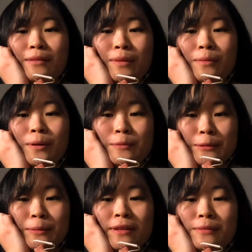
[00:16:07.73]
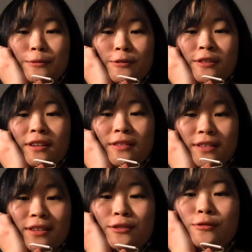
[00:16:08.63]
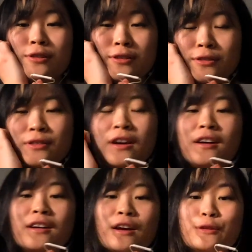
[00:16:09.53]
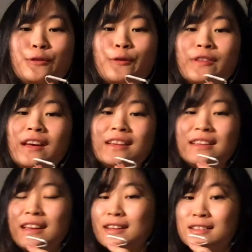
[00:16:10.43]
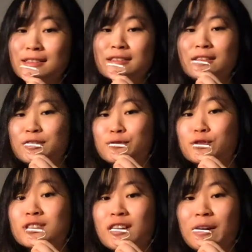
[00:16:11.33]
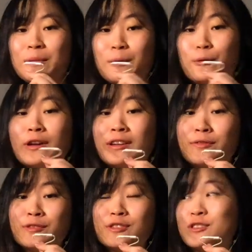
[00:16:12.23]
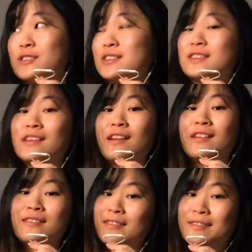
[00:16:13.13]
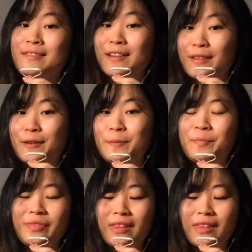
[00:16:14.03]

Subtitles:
My mom's playing music outside, so ignore that. And yes, this is a different time. I'm wearing a different shirt. It's night. Hello.